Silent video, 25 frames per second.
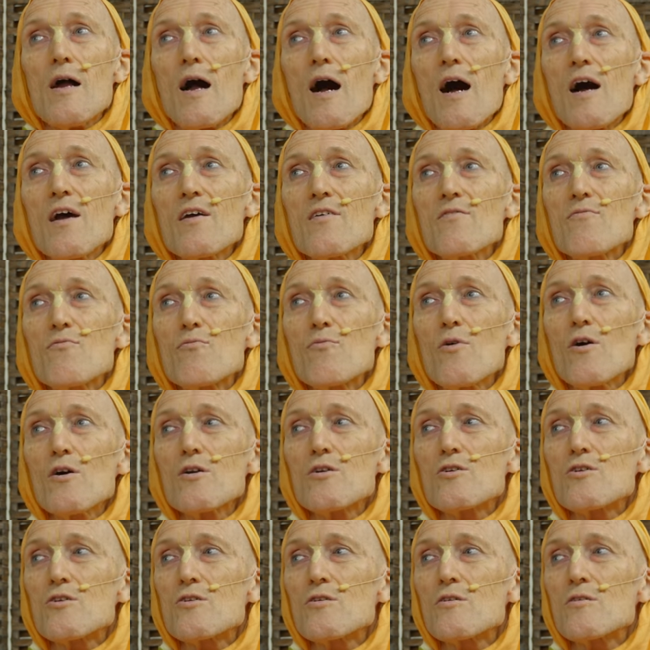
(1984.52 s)
I've
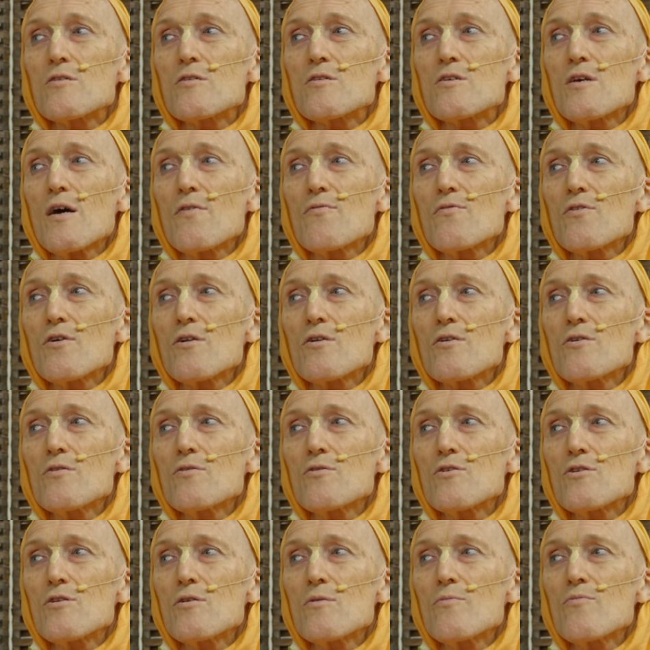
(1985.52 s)
watched several
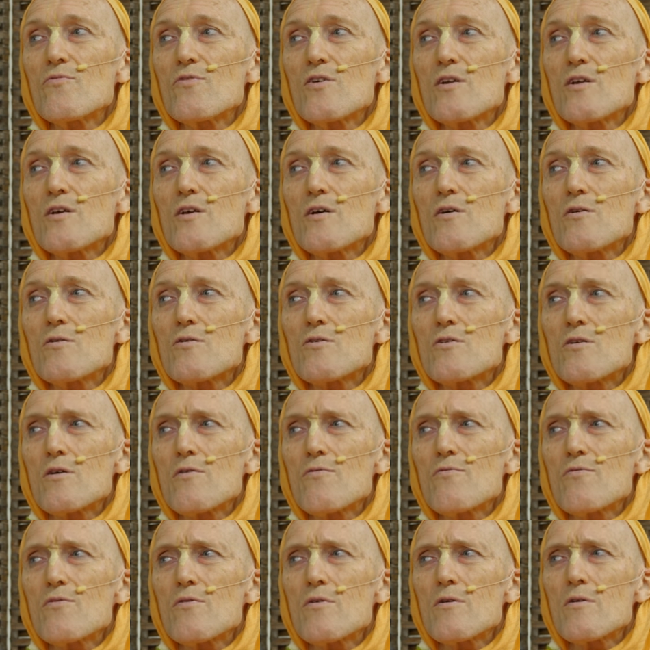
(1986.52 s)
YouTube videos
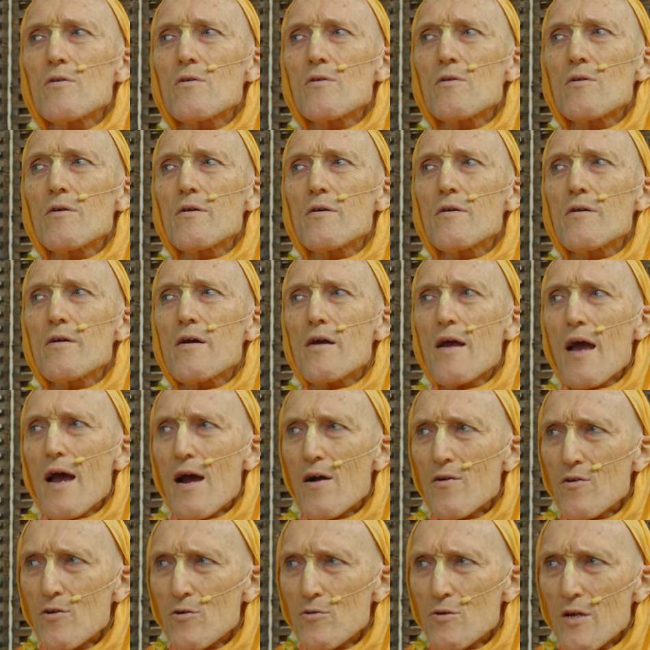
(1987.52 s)
of
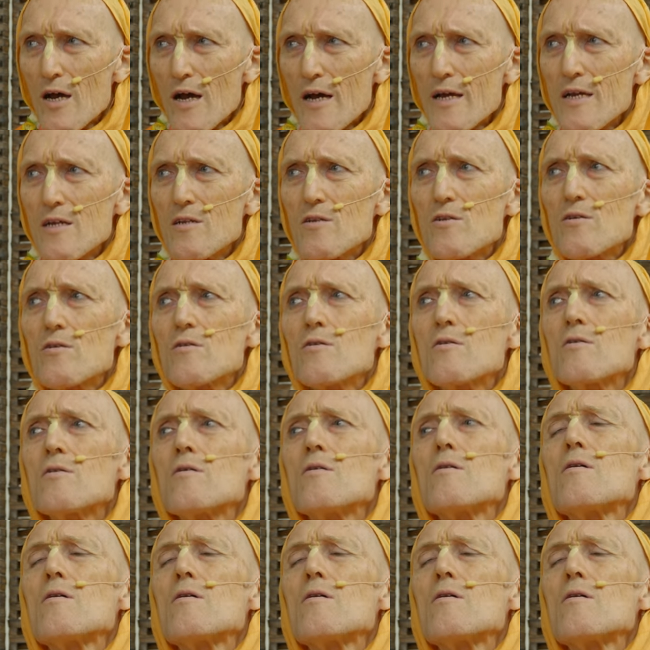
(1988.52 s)
erudite